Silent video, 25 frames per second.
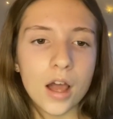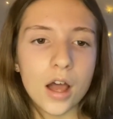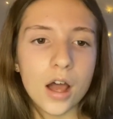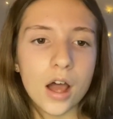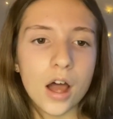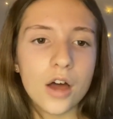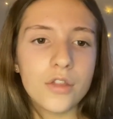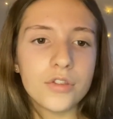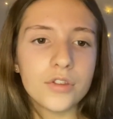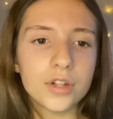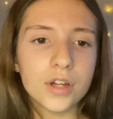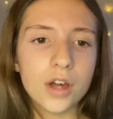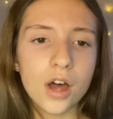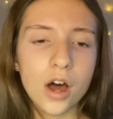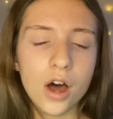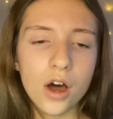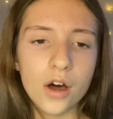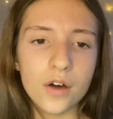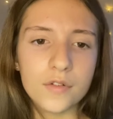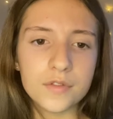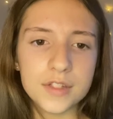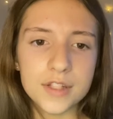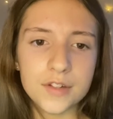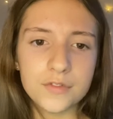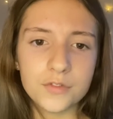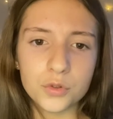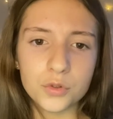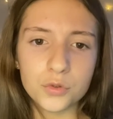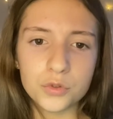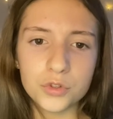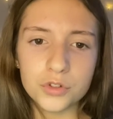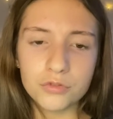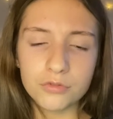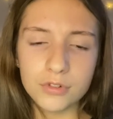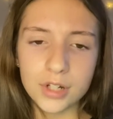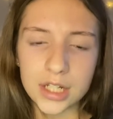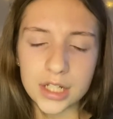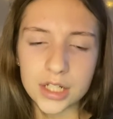Are the calves difficult to
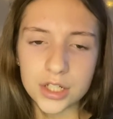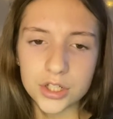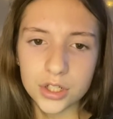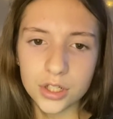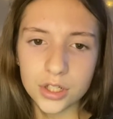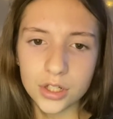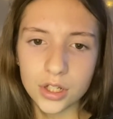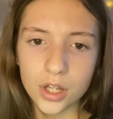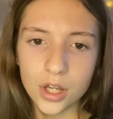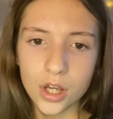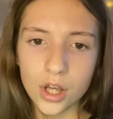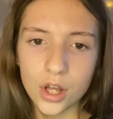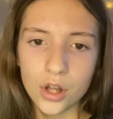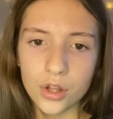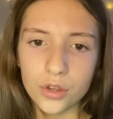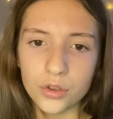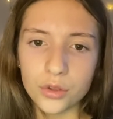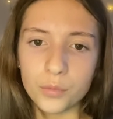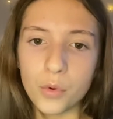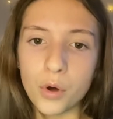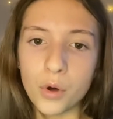reach? The